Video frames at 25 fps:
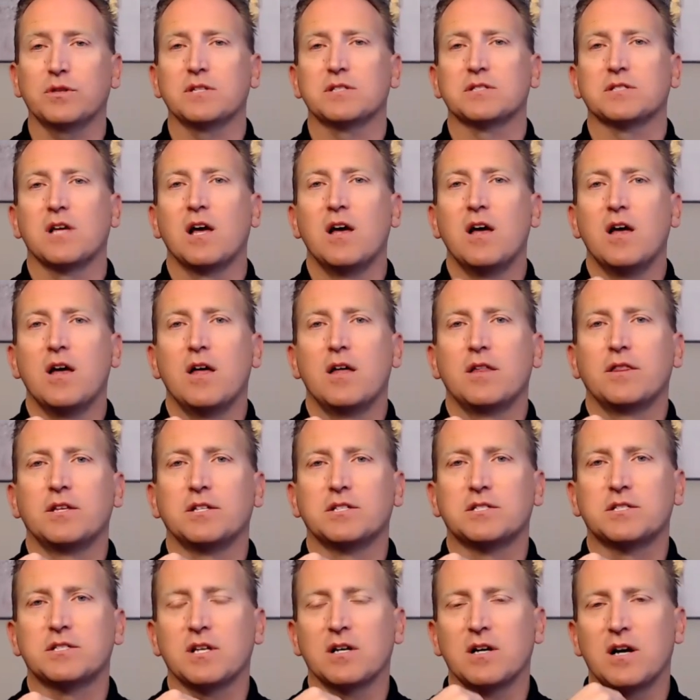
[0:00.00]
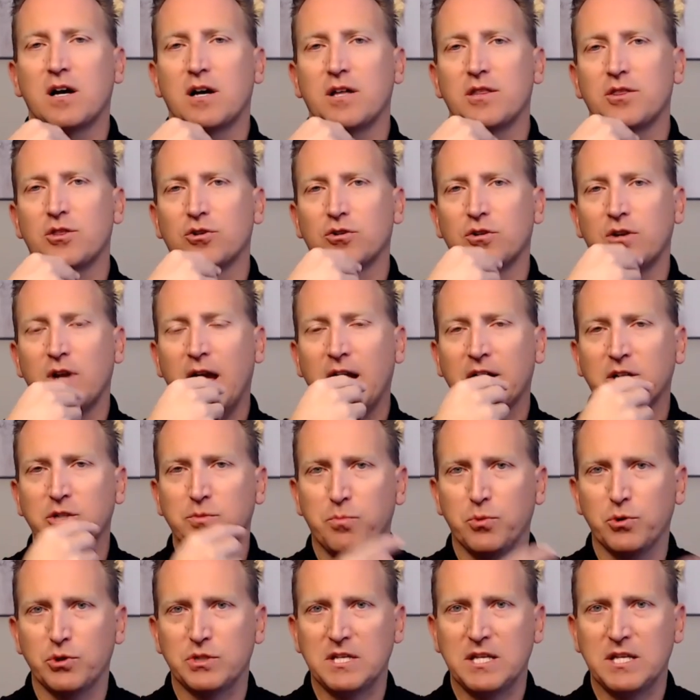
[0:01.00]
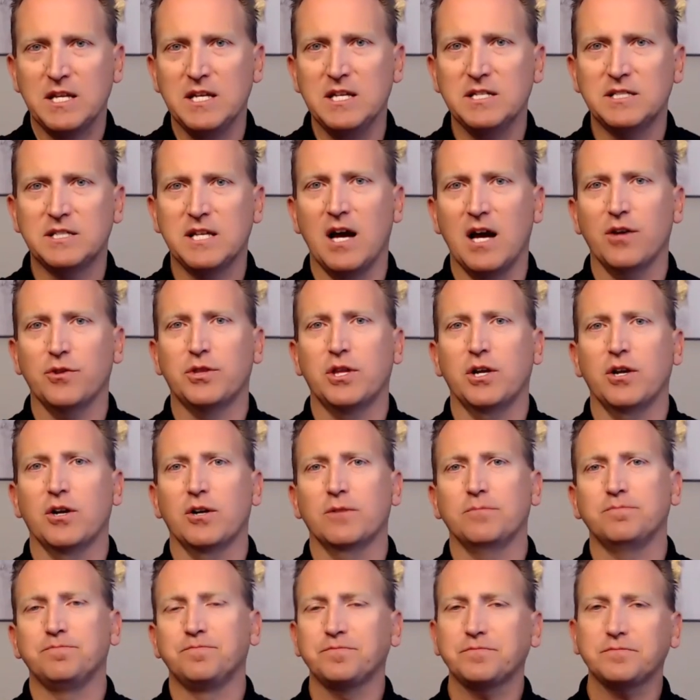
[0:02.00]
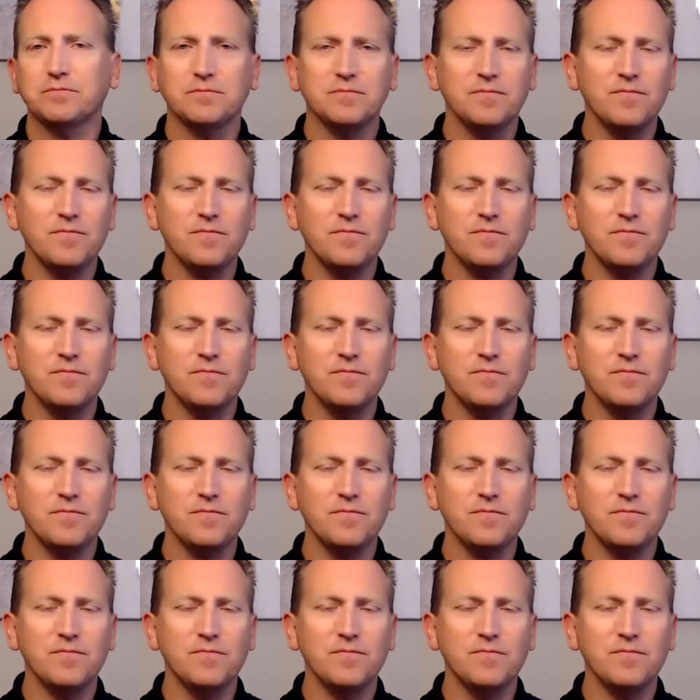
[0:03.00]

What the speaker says: their expertise out there,